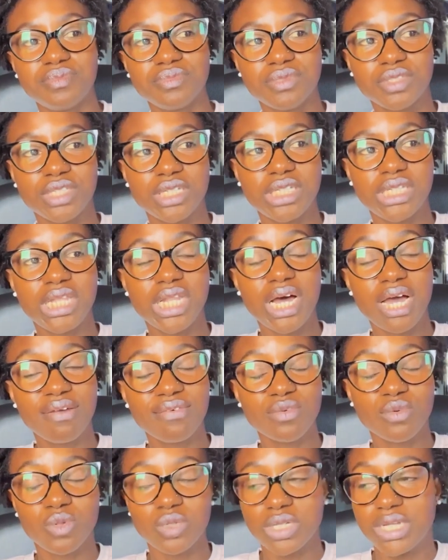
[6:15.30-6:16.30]
The life
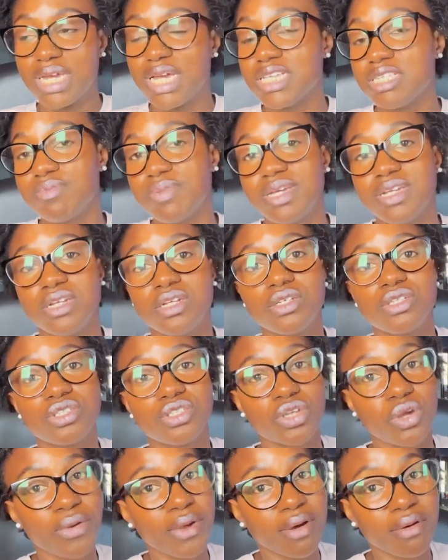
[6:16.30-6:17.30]
audit has been
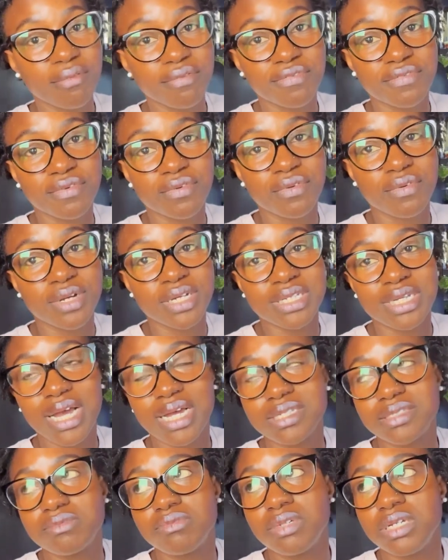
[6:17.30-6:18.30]
so helpful. It
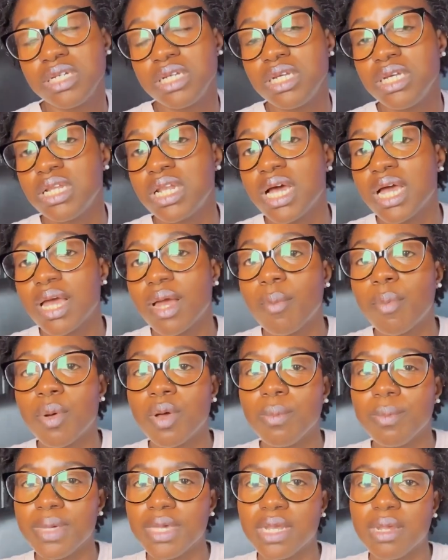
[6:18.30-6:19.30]
has really like
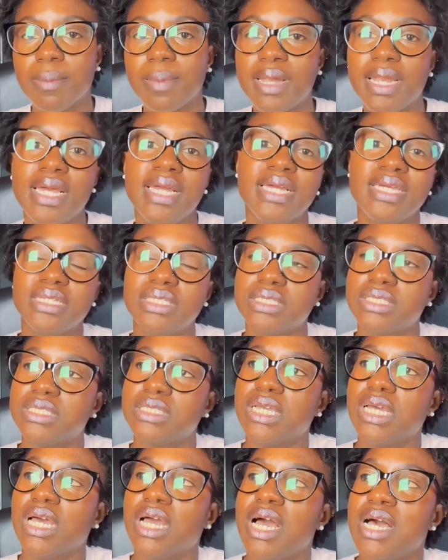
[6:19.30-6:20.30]
put me in a place.
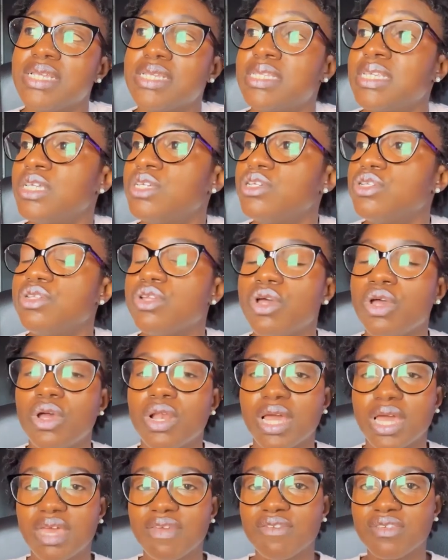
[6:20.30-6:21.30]
As I said,
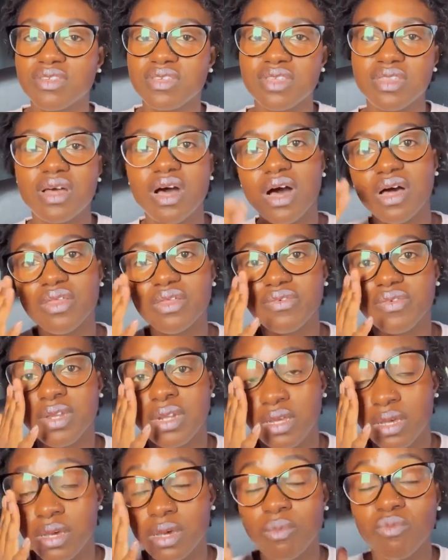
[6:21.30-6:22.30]
like if you've seen the other
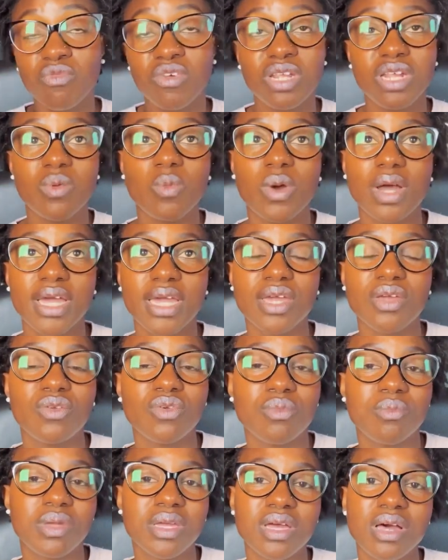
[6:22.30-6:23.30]
video, I'm really working
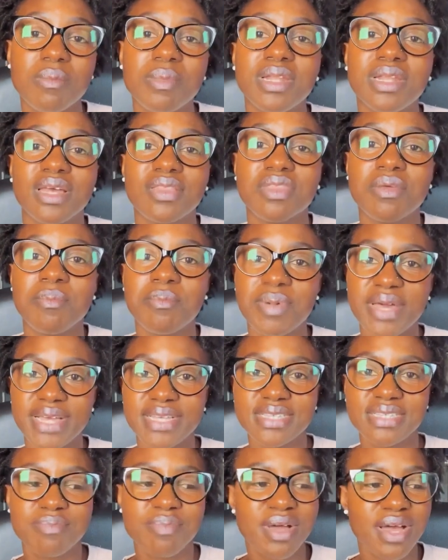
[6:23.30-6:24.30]
on becoming like the
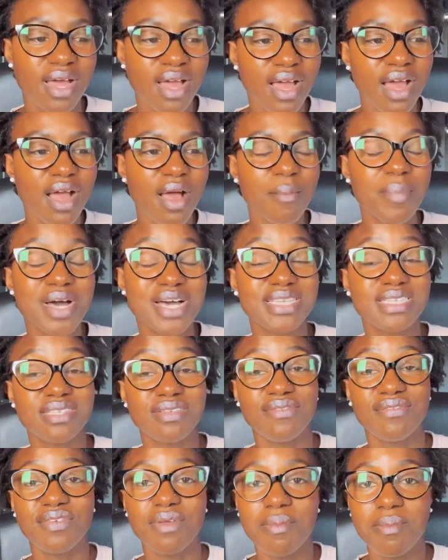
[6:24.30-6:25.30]
best
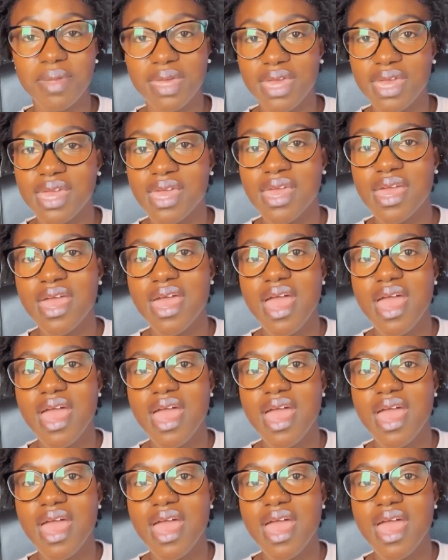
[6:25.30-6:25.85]
person for me.